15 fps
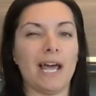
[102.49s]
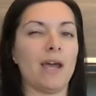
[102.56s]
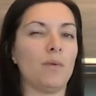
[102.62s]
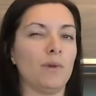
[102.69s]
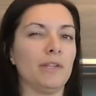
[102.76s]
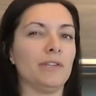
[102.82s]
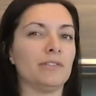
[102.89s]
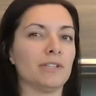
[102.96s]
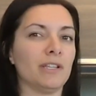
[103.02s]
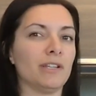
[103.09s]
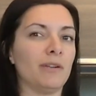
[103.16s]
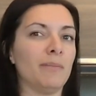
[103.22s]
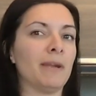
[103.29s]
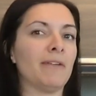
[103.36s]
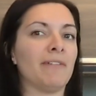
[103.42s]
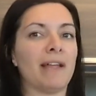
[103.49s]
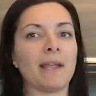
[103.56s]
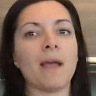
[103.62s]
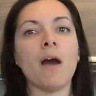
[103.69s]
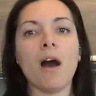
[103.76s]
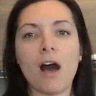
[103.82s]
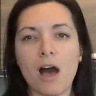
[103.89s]
I will use a little bit of
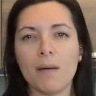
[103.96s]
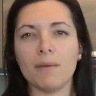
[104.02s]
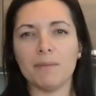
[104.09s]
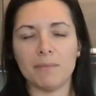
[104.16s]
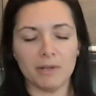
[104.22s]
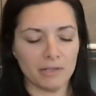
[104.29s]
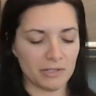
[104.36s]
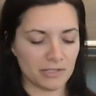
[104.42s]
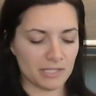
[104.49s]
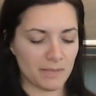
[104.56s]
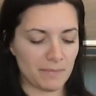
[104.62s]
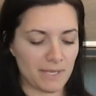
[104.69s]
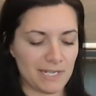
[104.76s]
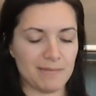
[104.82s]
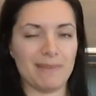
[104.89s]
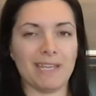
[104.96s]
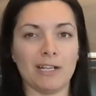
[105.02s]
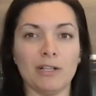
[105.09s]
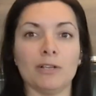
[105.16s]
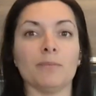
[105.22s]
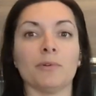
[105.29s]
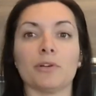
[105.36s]
like almond milk or something to make it
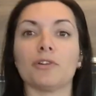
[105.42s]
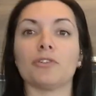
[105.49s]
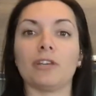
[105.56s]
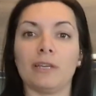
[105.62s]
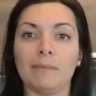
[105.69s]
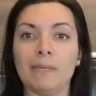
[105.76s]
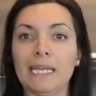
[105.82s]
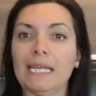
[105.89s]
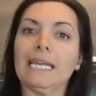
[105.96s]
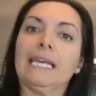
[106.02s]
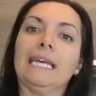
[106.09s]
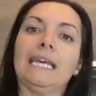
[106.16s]
a little more creamy.